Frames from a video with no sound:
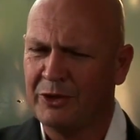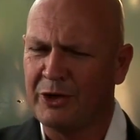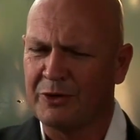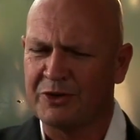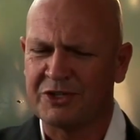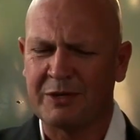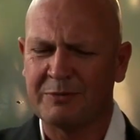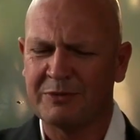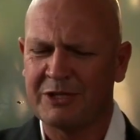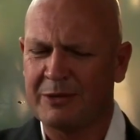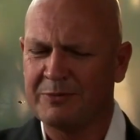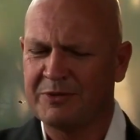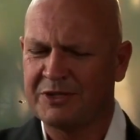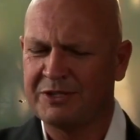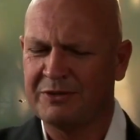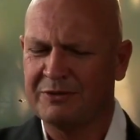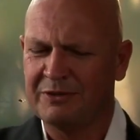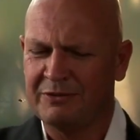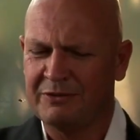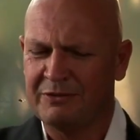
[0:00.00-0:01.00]

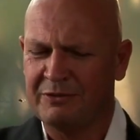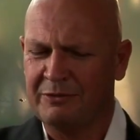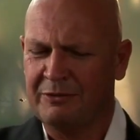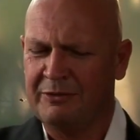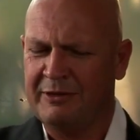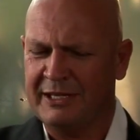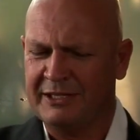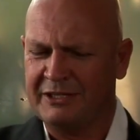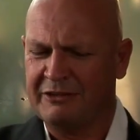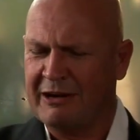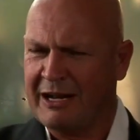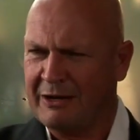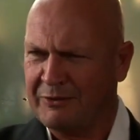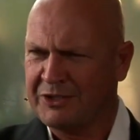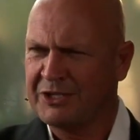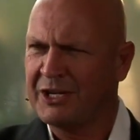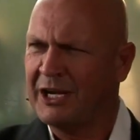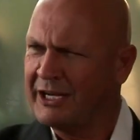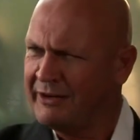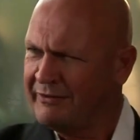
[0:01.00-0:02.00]
sometimes theatre
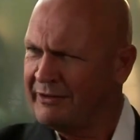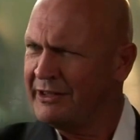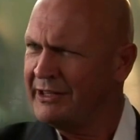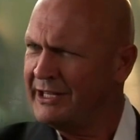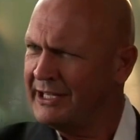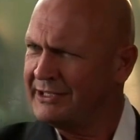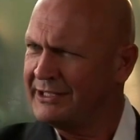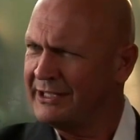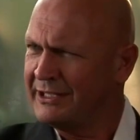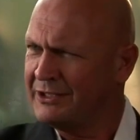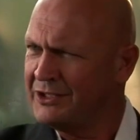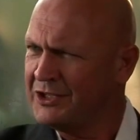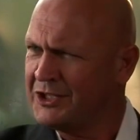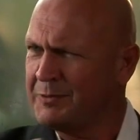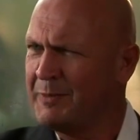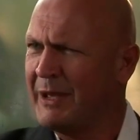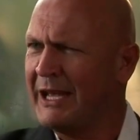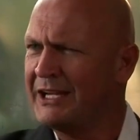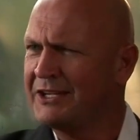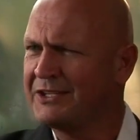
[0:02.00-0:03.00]
outside of a theatre
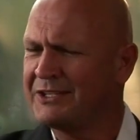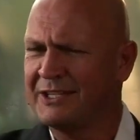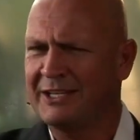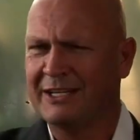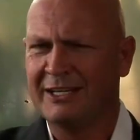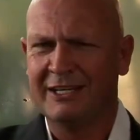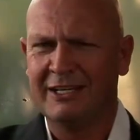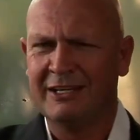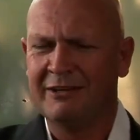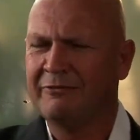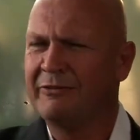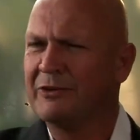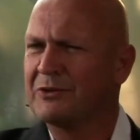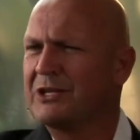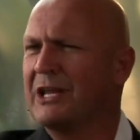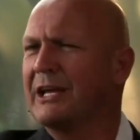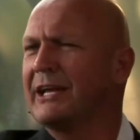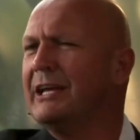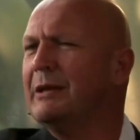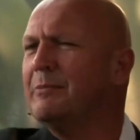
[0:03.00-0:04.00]
space feels
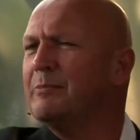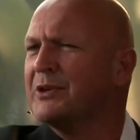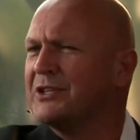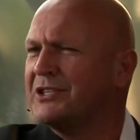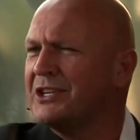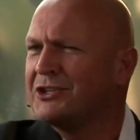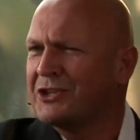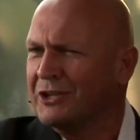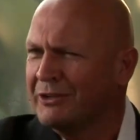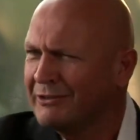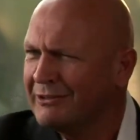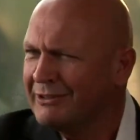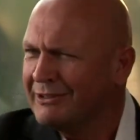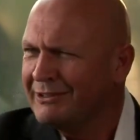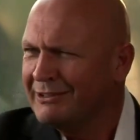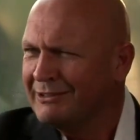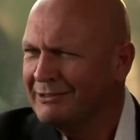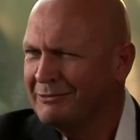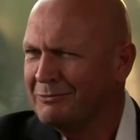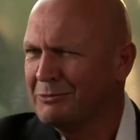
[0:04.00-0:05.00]
like an imposition,
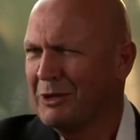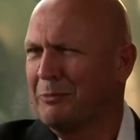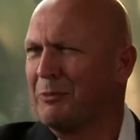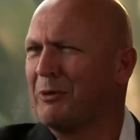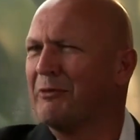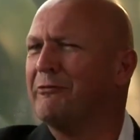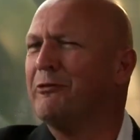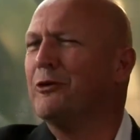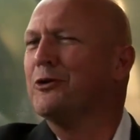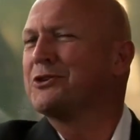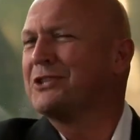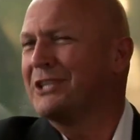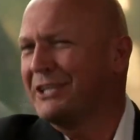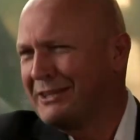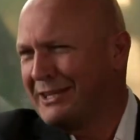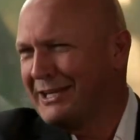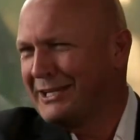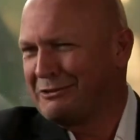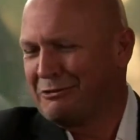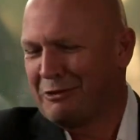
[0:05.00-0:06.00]
like we're forcing
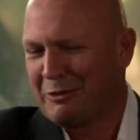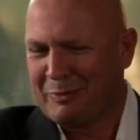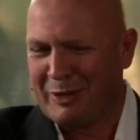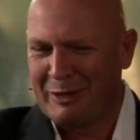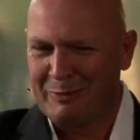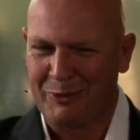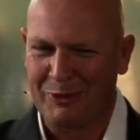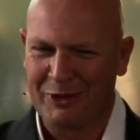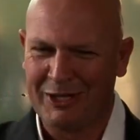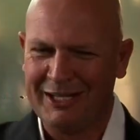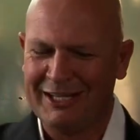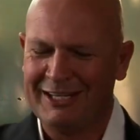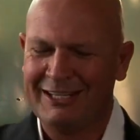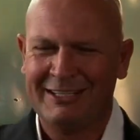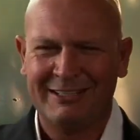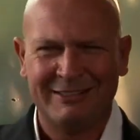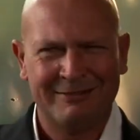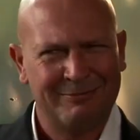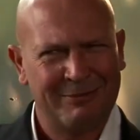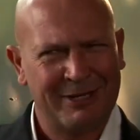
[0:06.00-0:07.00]
theatre on people.
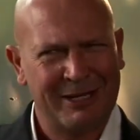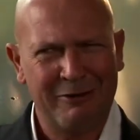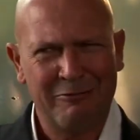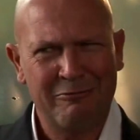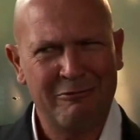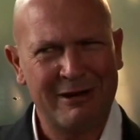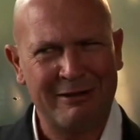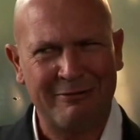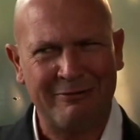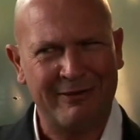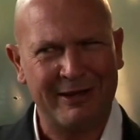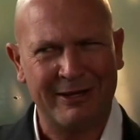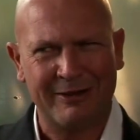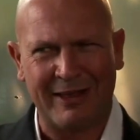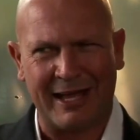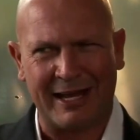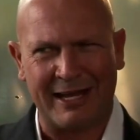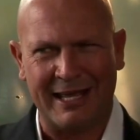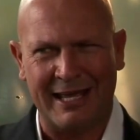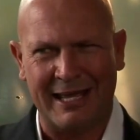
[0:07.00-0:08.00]
I don't really feel
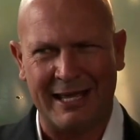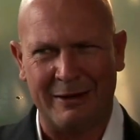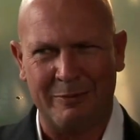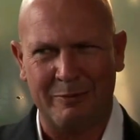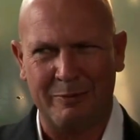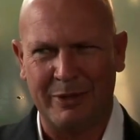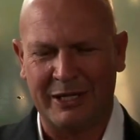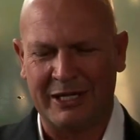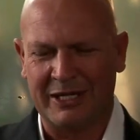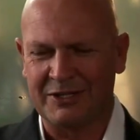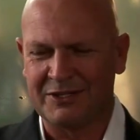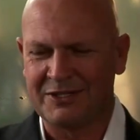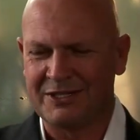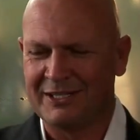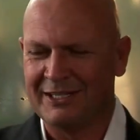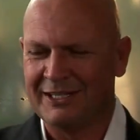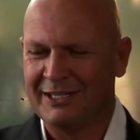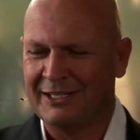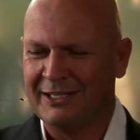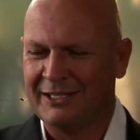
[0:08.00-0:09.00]
that here,
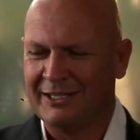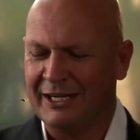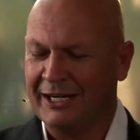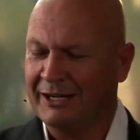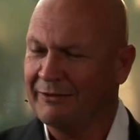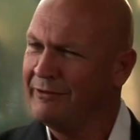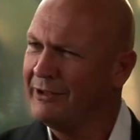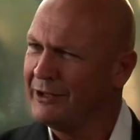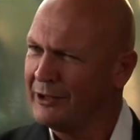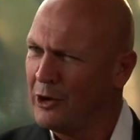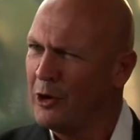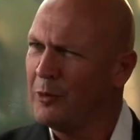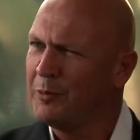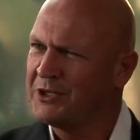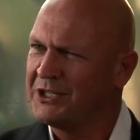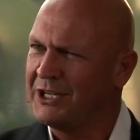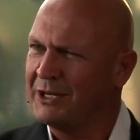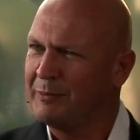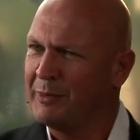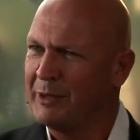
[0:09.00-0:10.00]
because I feel the
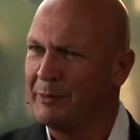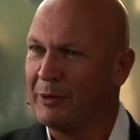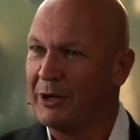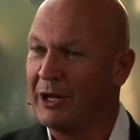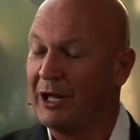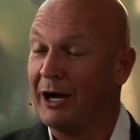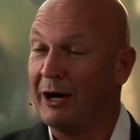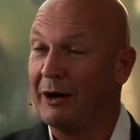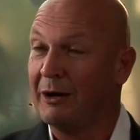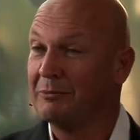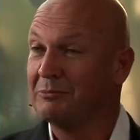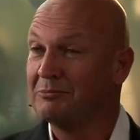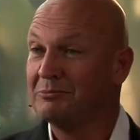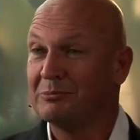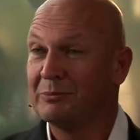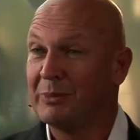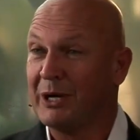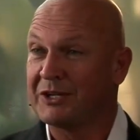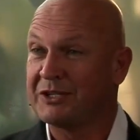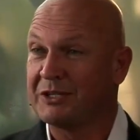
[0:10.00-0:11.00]
opposite. People are
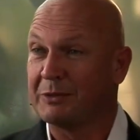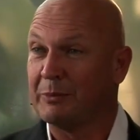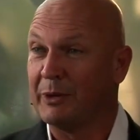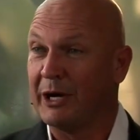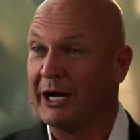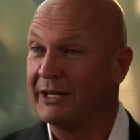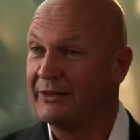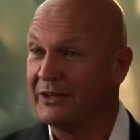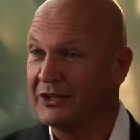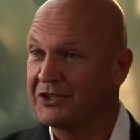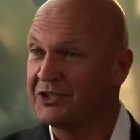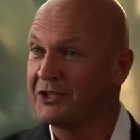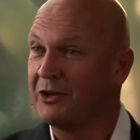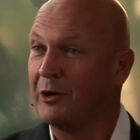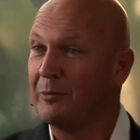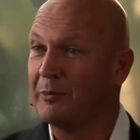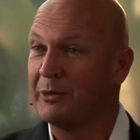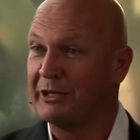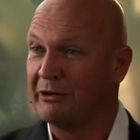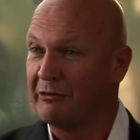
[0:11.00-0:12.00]
passing by and they
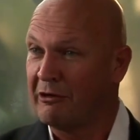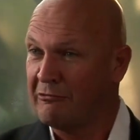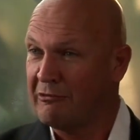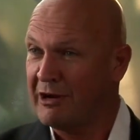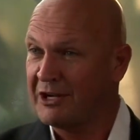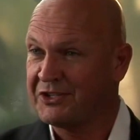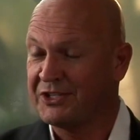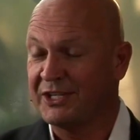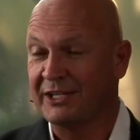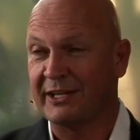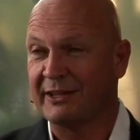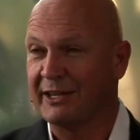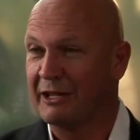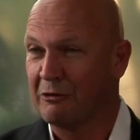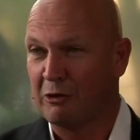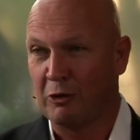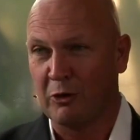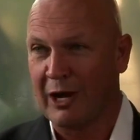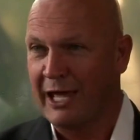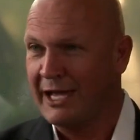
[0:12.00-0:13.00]
stop and they're arrested, and they're
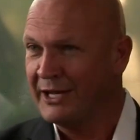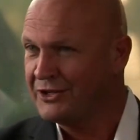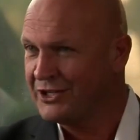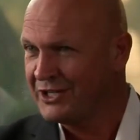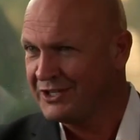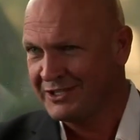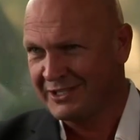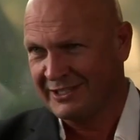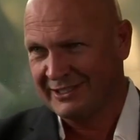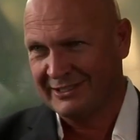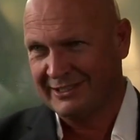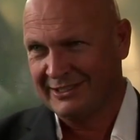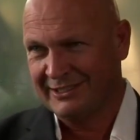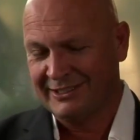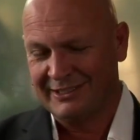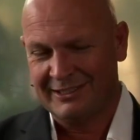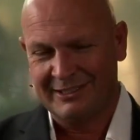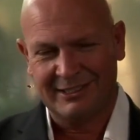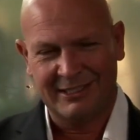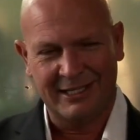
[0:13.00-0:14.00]
all ages,
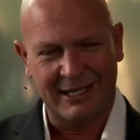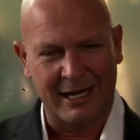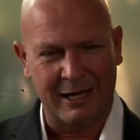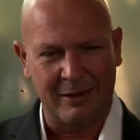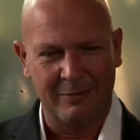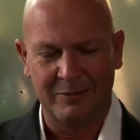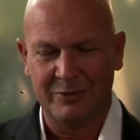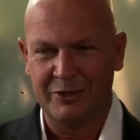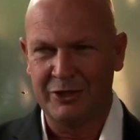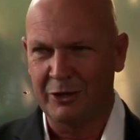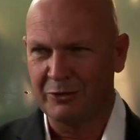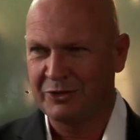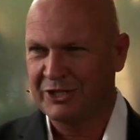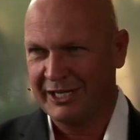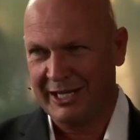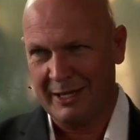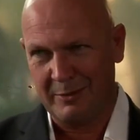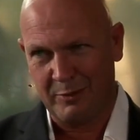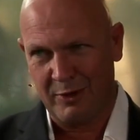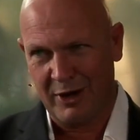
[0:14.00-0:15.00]
no
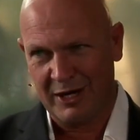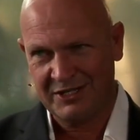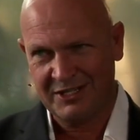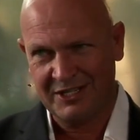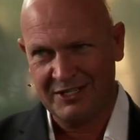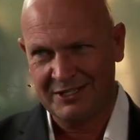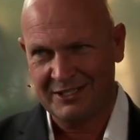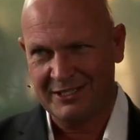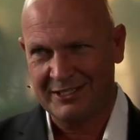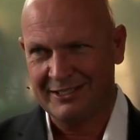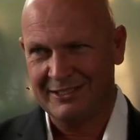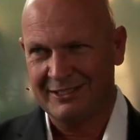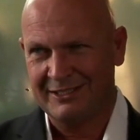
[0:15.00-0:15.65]
ticket prices,